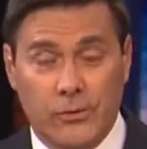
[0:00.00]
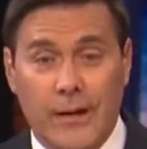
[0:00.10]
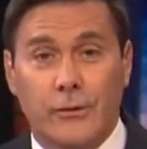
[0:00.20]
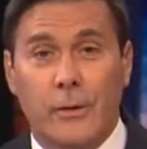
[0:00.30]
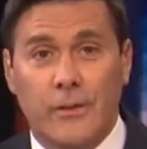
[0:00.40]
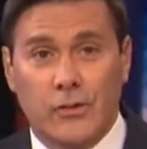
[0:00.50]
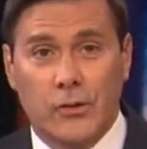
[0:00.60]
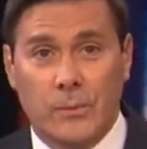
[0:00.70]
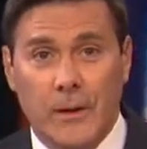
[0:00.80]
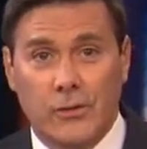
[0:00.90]
Now, during this
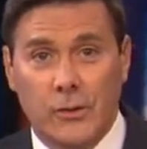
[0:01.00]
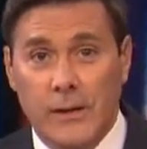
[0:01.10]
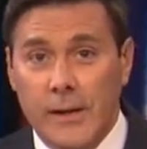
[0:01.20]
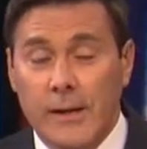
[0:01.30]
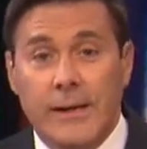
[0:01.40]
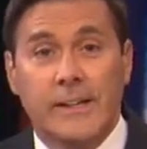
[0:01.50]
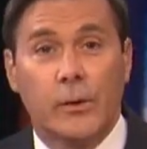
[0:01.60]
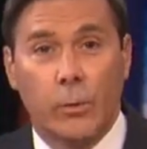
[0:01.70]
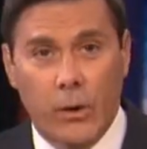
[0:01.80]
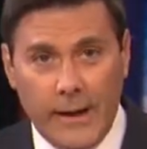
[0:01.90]
suspension, he
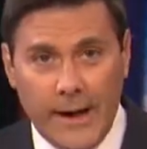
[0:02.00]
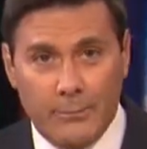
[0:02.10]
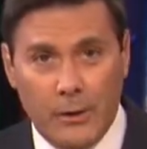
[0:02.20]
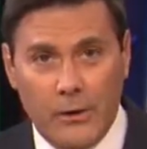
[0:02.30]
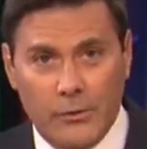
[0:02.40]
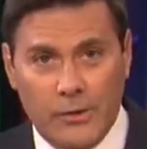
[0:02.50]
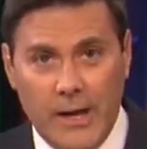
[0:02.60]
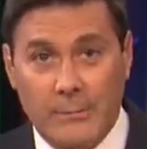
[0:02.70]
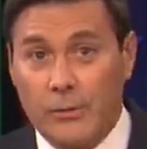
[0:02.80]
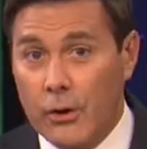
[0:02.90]
can work out at Broncos camp,